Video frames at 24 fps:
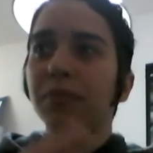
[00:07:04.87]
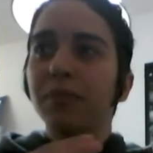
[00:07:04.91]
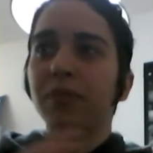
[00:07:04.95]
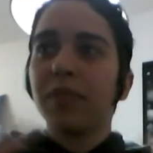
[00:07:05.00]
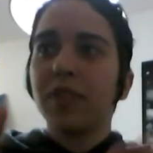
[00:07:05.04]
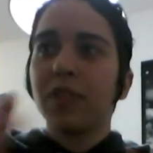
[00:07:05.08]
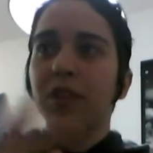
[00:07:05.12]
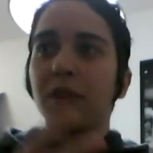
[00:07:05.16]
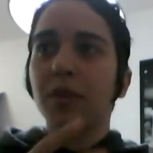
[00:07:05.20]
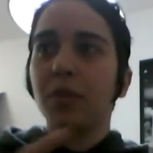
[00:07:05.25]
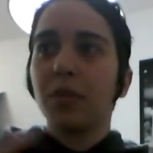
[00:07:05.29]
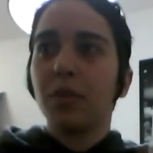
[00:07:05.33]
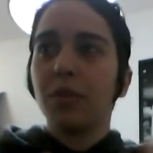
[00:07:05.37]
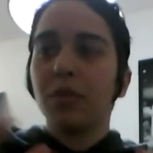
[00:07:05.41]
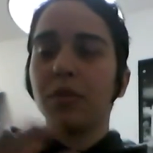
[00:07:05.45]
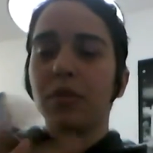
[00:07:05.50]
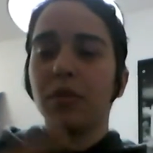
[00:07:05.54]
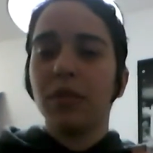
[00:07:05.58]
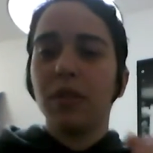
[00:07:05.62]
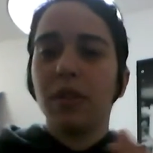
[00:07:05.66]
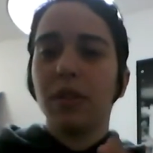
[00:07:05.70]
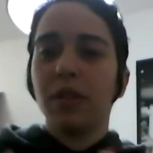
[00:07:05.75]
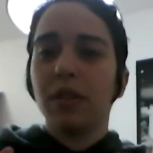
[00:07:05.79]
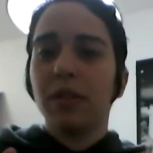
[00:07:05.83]
so
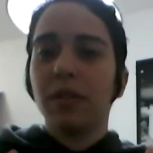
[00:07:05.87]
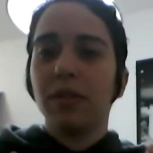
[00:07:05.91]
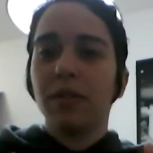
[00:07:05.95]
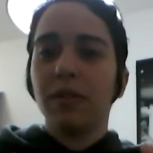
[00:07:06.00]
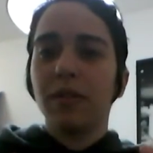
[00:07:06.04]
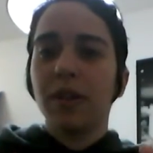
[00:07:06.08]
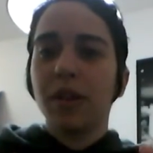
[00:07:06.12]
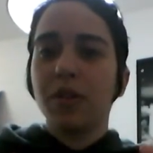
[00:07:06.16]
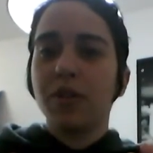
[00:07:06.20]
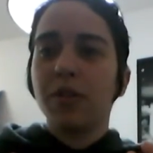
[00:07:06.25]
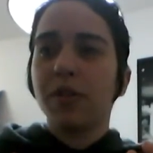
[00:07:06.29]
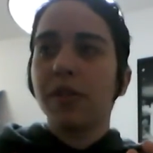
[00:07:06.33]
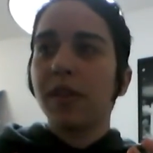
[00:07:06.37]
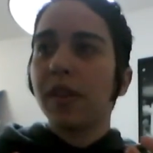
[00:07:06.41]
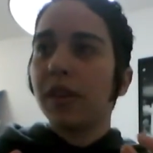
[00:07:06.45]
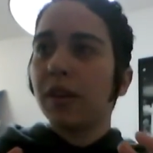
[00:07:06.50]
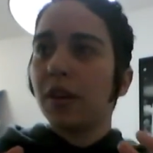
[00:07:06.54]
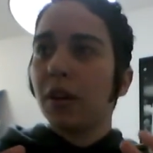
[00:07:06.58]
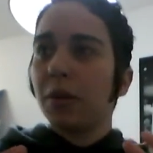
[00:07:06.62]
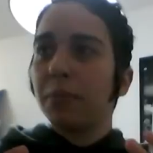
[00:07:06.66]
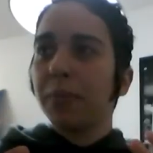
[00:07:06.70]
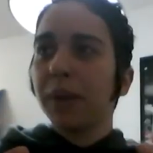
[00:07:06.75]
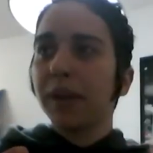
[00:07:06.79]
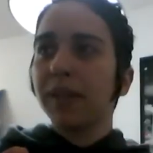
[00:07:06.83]
the veggies get
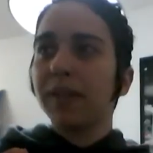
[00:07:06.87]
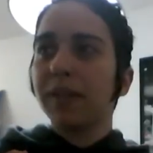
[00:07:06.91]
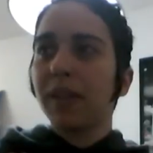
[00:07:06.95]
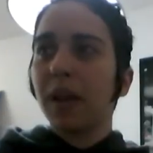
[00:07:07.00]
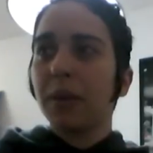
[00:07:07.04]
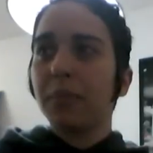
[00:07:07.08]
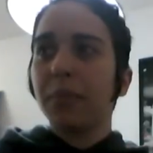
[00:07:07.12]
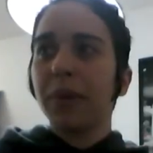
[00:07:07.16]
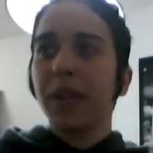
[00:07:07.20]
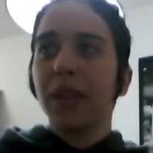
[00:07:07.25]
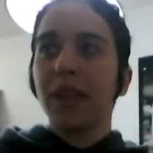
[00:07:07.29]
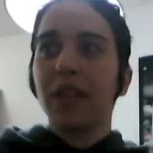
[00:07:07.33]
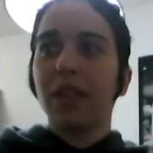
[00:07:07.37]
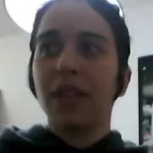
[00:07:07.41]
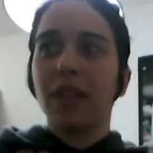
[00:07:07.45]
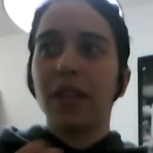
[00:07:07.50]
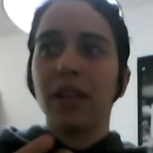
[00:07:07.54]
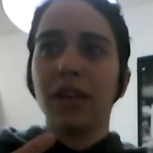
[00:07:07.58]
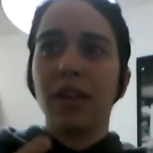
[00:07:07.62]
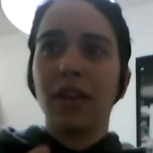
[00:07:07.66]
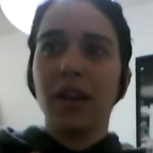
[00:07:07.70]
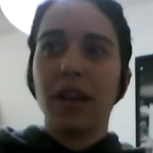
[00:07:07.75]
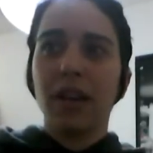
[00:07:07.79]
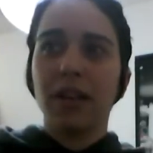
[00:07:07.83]
all mixed up, and
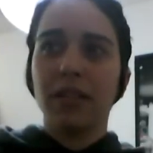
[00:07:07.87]
then